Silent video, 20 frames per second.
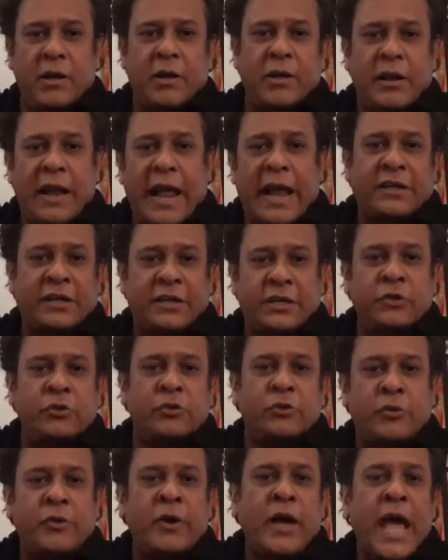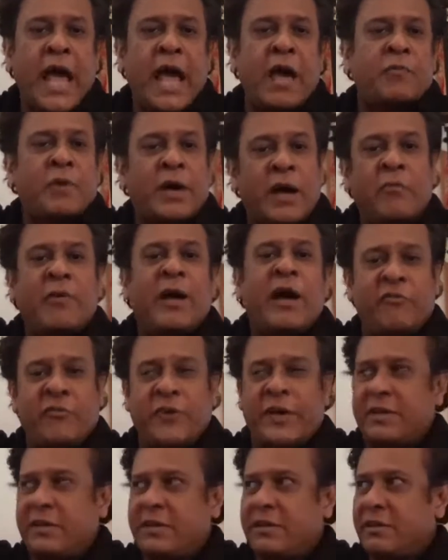latitude you have above
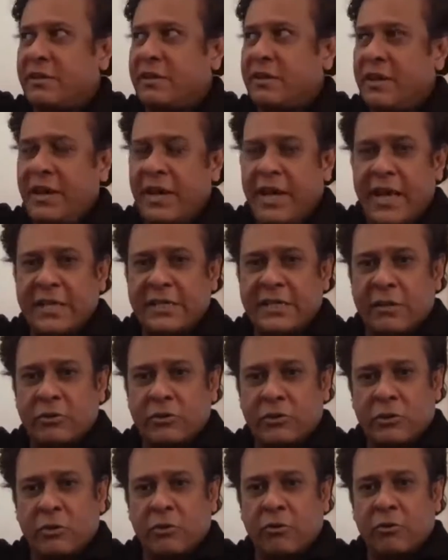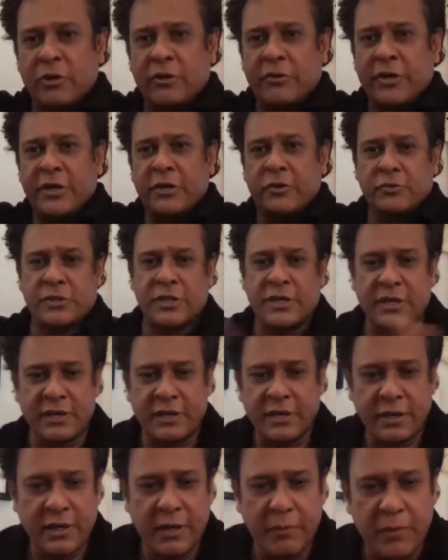it is now slowly reducing.
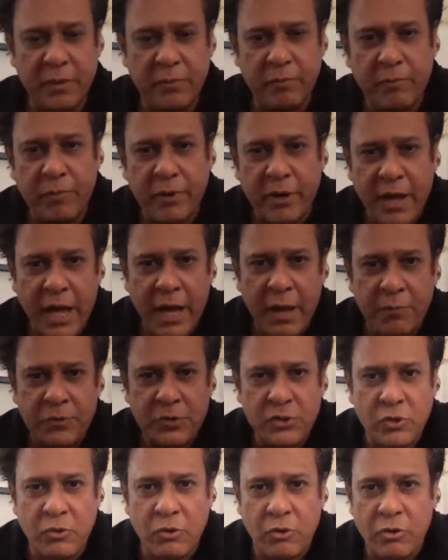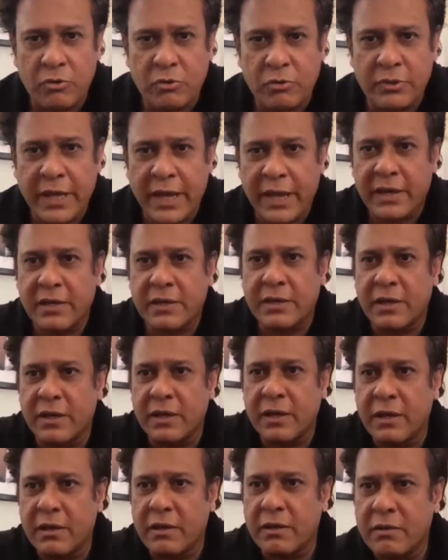Let me perhaps go to that.
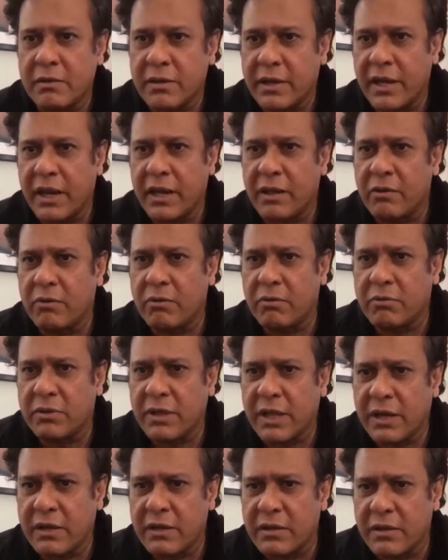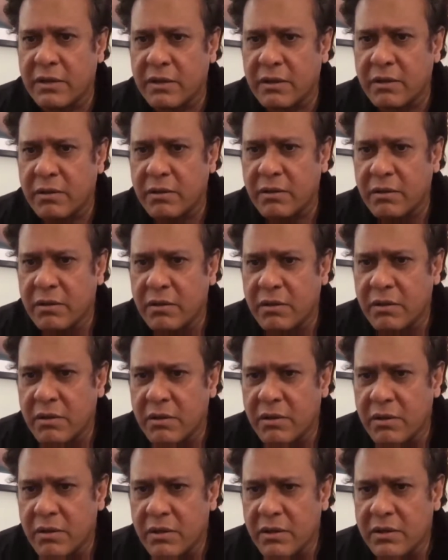Can I go to that
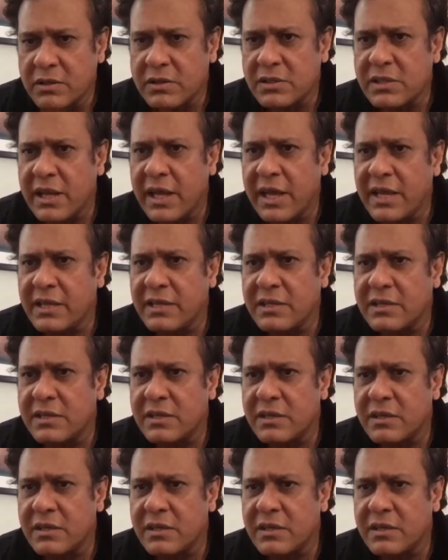slide?